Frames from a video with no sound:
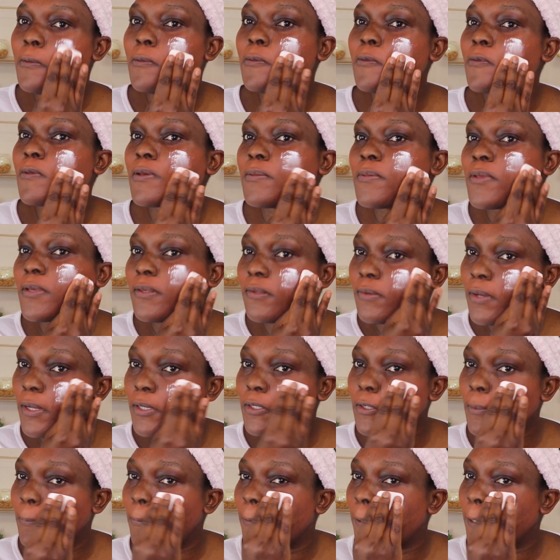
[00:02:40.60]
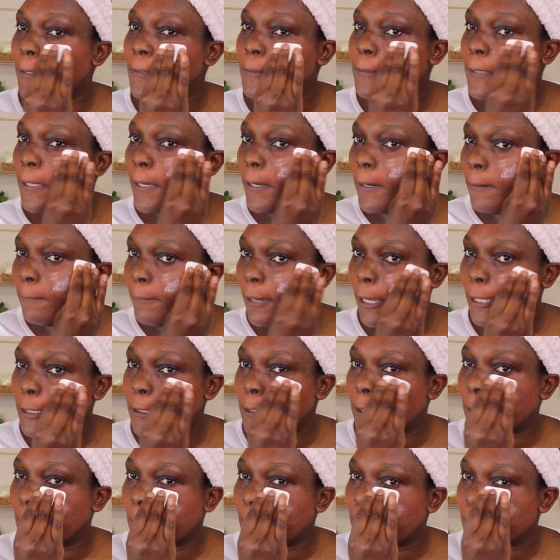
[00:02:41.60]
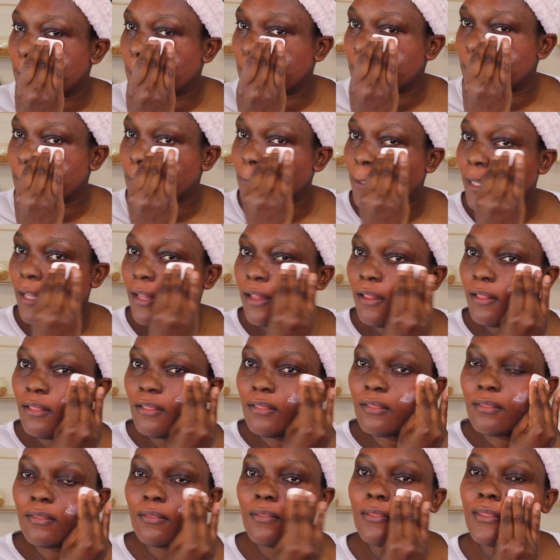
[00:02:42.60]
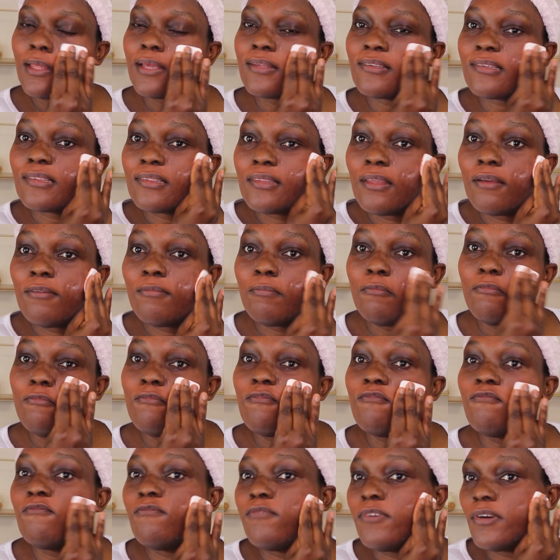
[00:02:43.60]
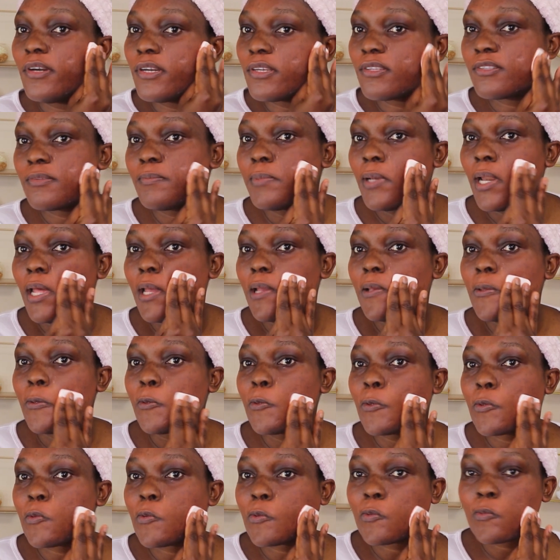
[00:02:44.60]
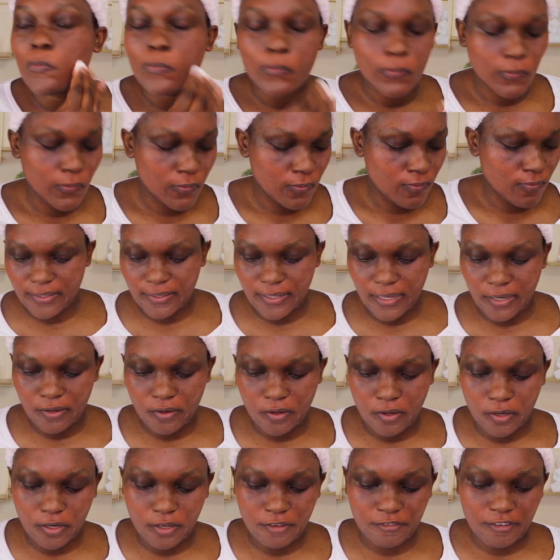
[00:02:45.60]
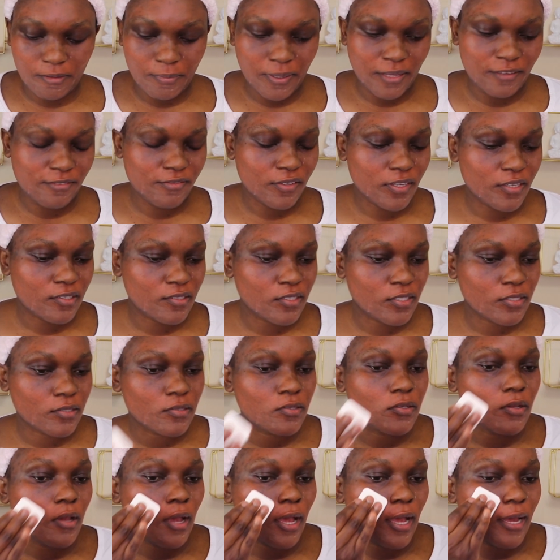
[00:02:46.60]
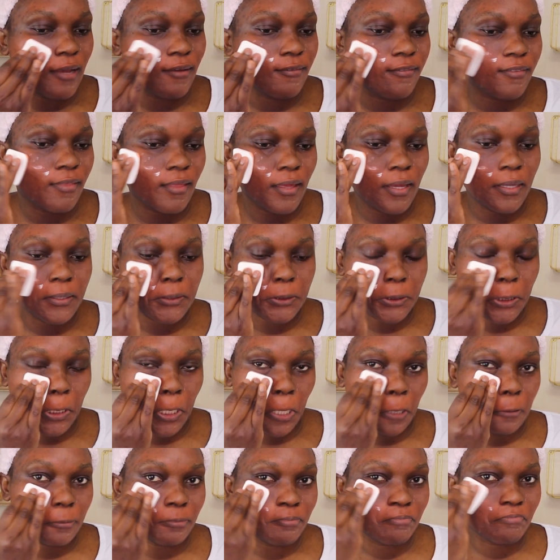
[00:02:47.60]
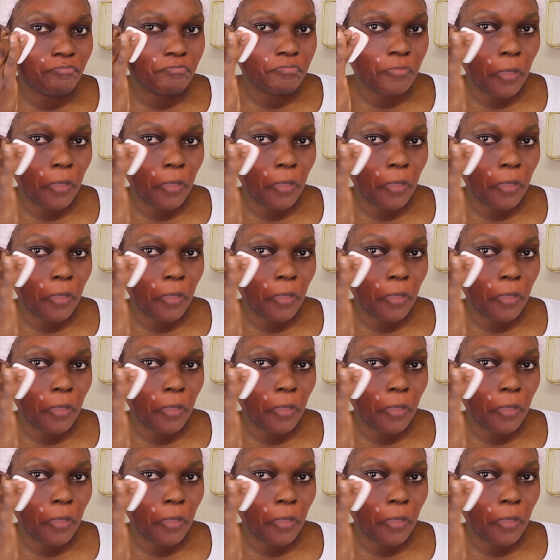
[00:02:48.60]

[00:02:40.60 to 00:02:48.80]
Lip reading: So I'm just going to place that on my cheeks as well. That's the first place. And that all over my face just to have that, you know.